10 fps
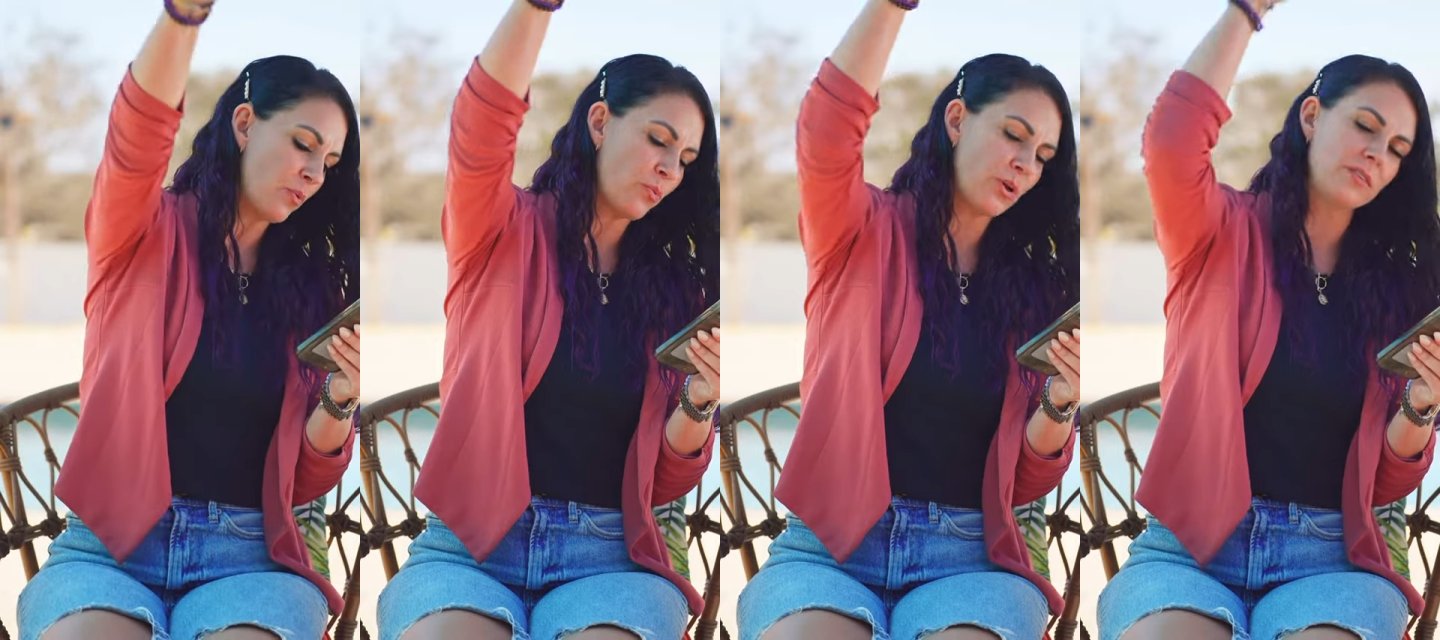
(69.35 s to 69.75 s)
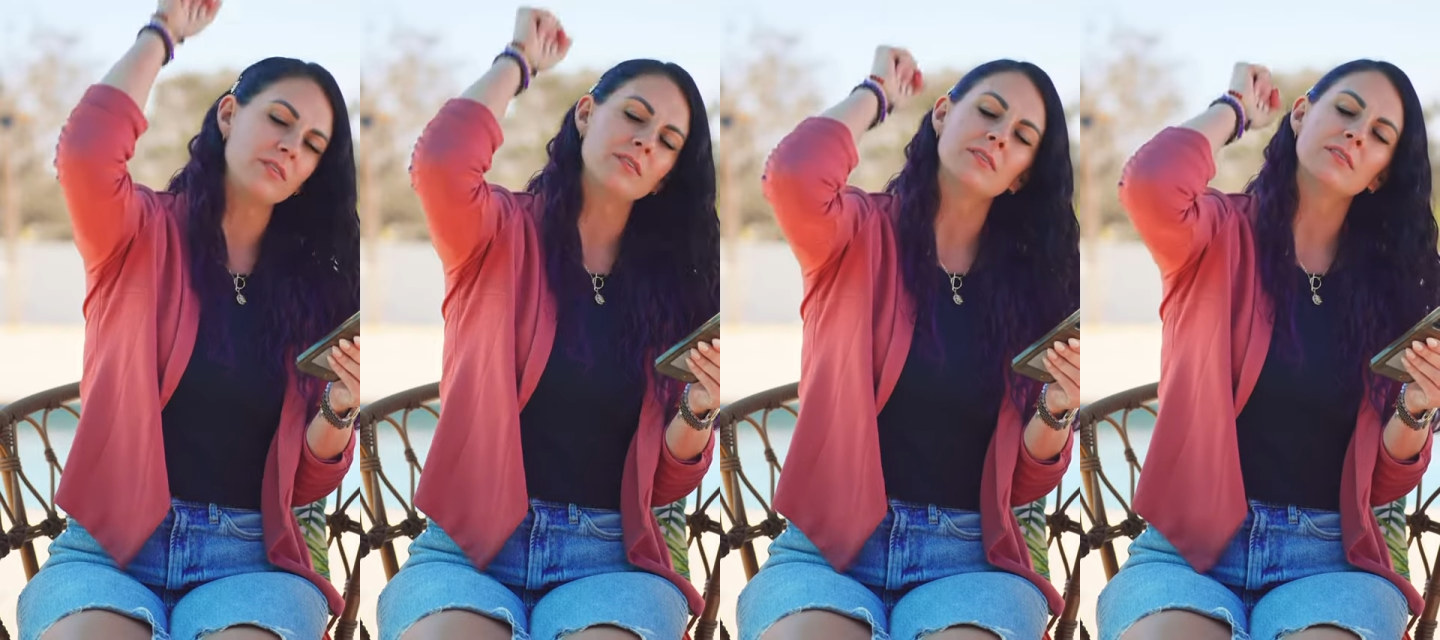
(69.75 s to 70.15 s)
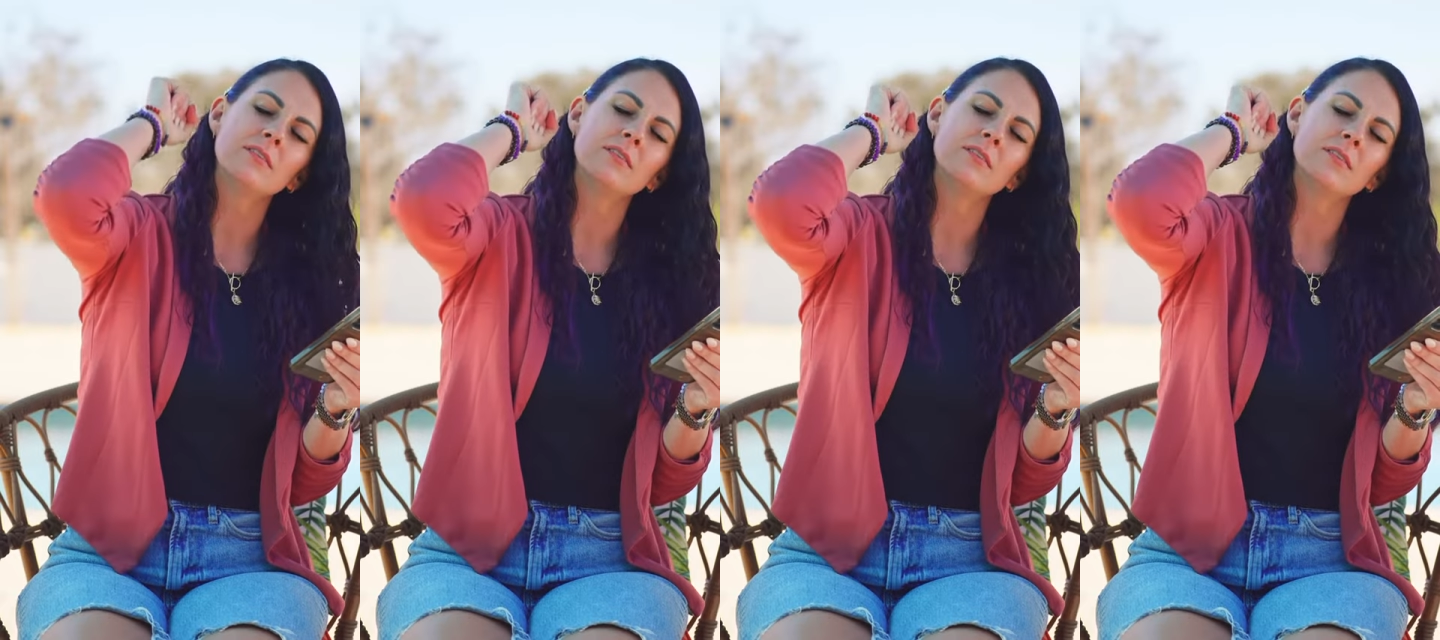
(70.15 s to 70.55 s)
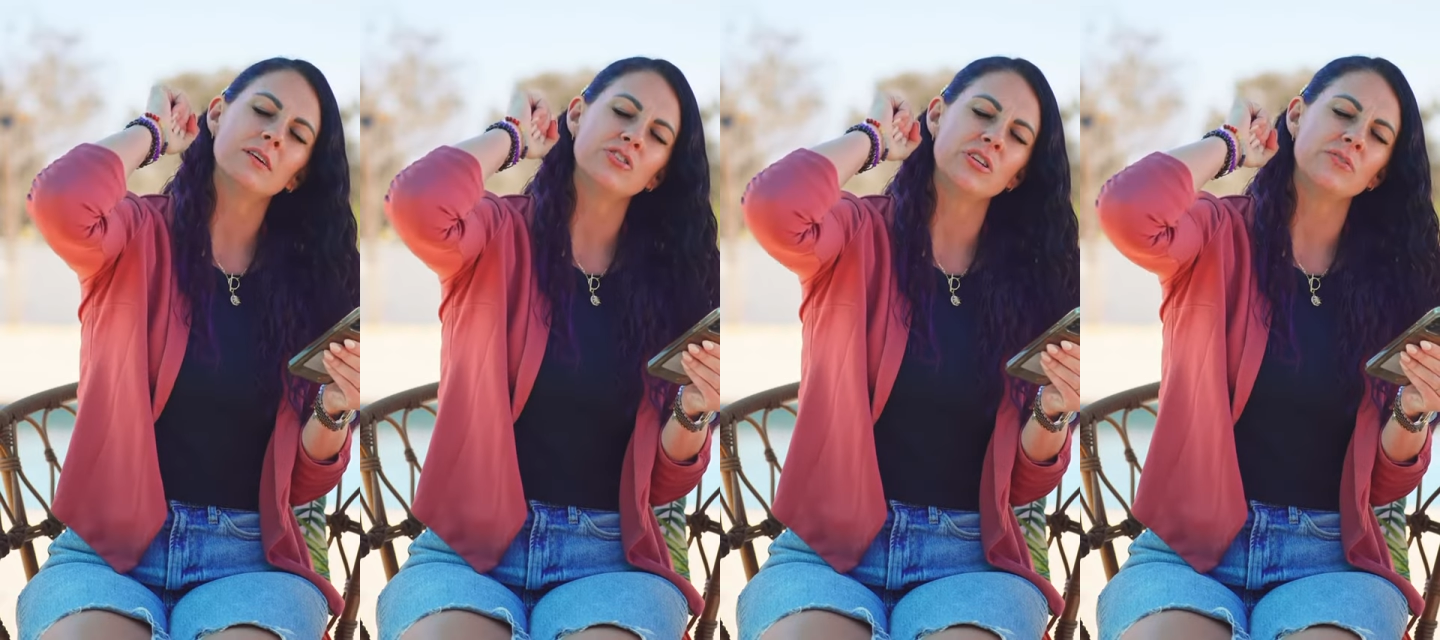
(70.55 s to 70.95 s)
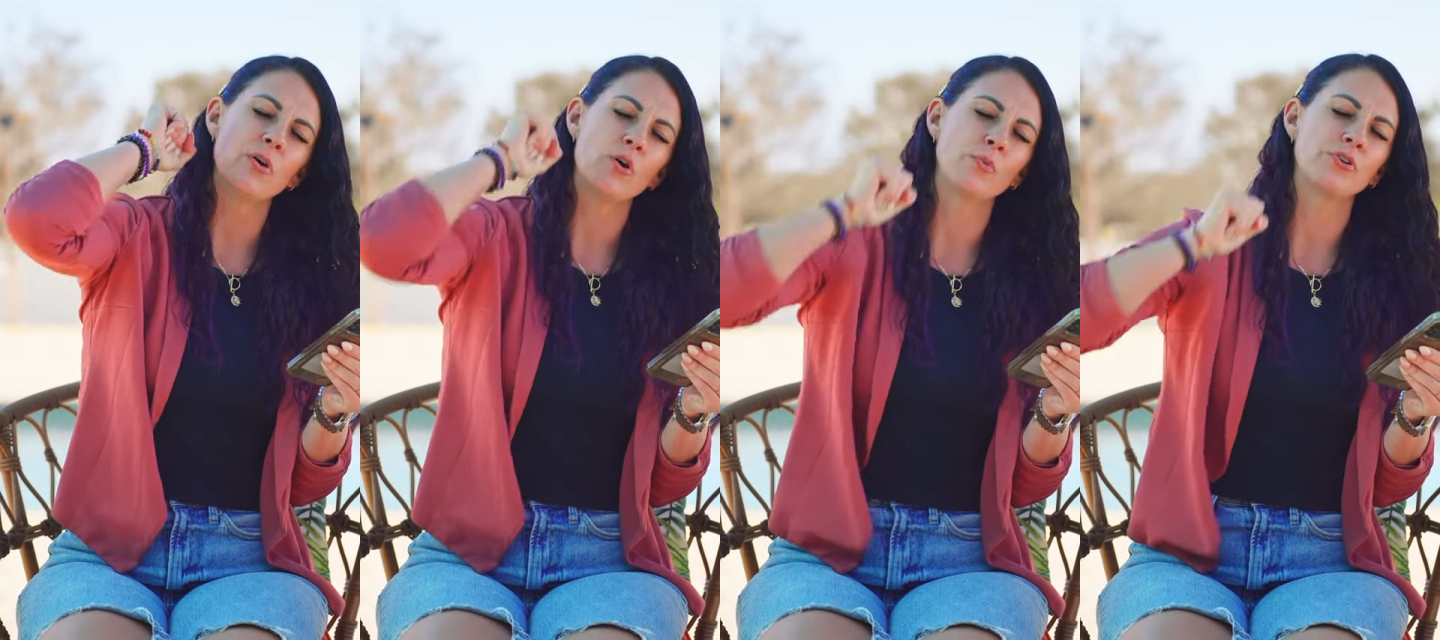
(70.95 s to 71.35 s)
with achieve
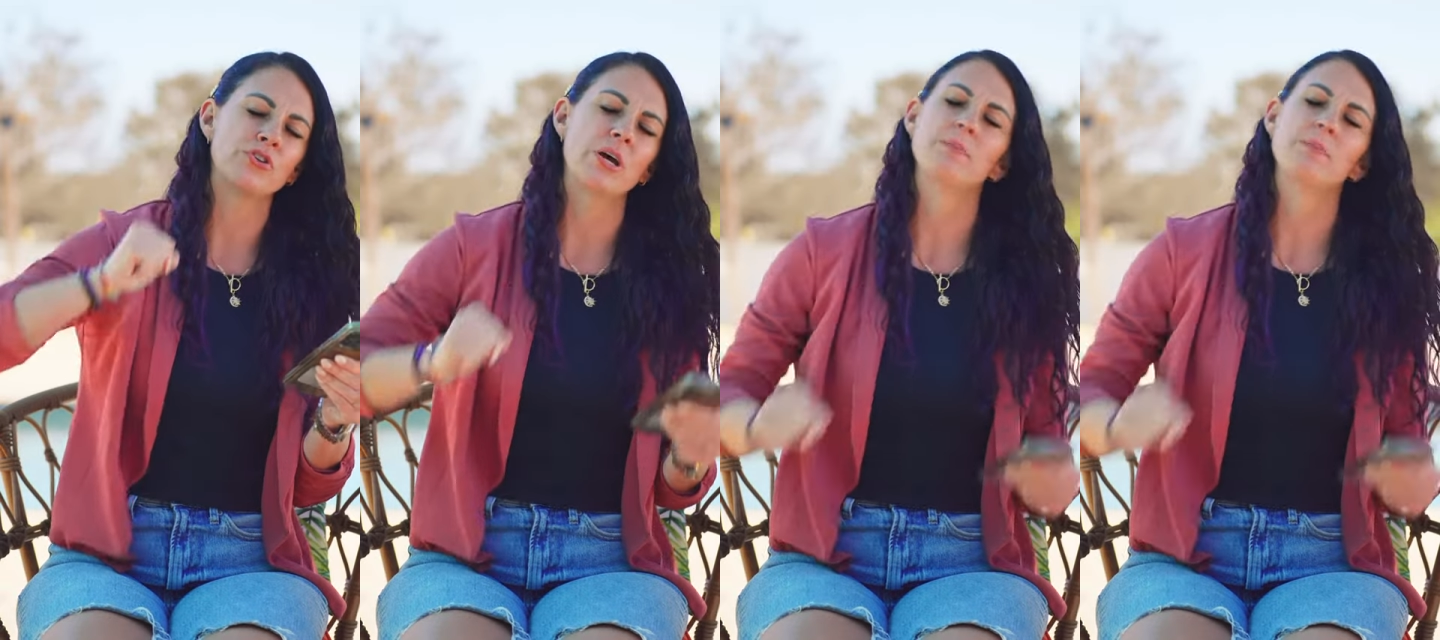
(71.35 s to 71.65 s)
homeownership.